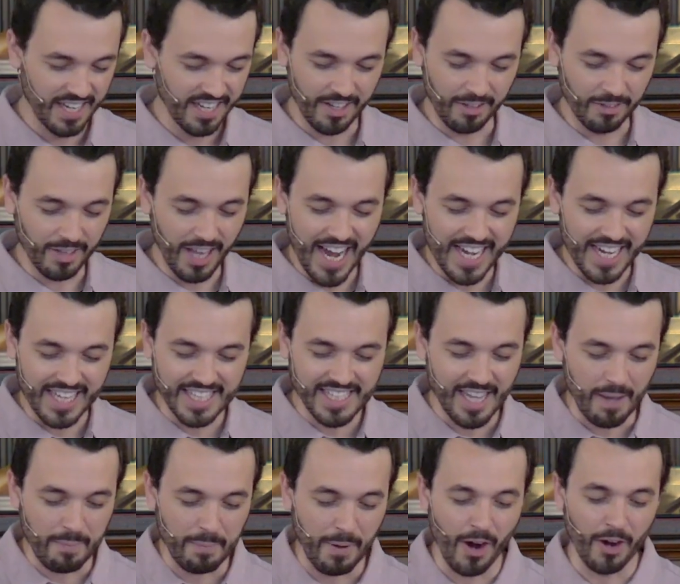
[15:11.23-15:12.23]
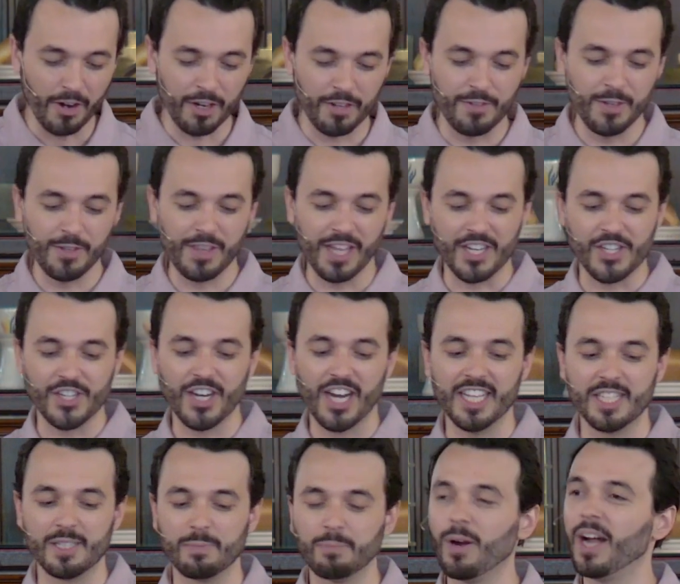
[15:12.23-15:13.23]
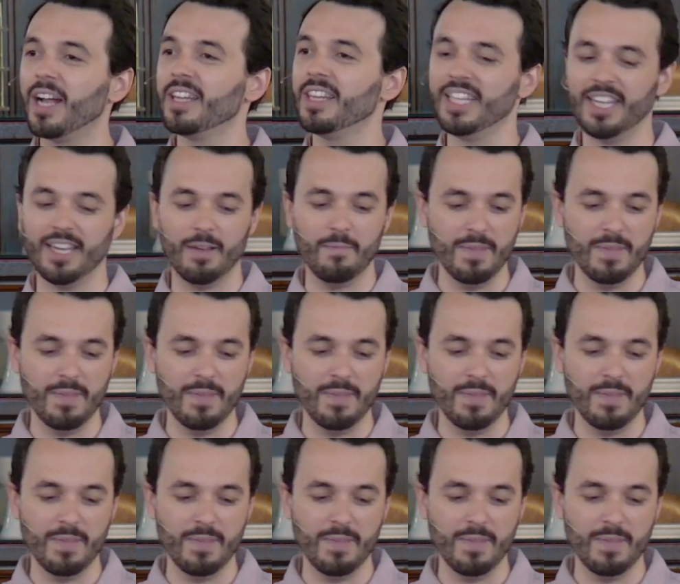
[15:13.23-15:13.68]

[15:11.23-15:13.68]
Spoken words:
Your light is that part of you that shines brightly